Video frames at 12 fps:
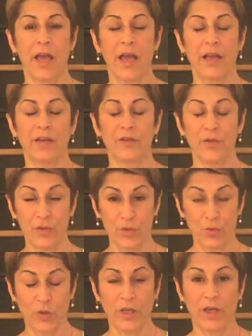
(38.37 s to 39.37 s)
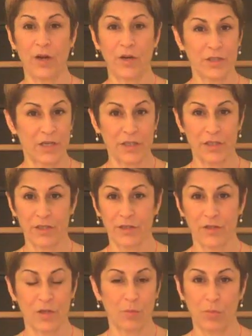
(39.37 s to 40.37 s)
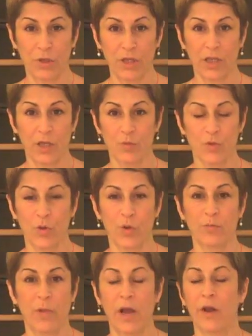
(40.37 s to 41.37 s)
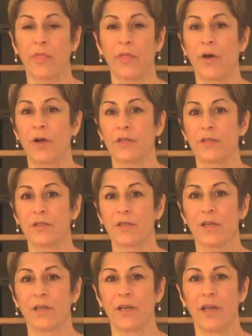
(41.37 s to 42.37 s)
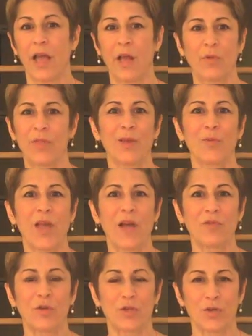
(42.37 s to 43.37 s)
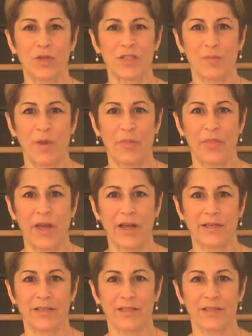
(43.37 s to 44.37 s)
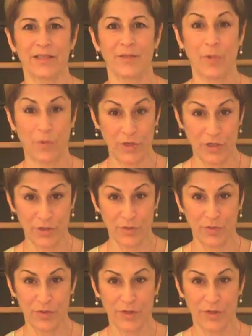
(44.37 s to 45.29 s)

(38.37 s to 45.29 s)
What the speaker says: And usually our attention is completely absorbed by our thoughts, and we think we have no choice about that, but we do.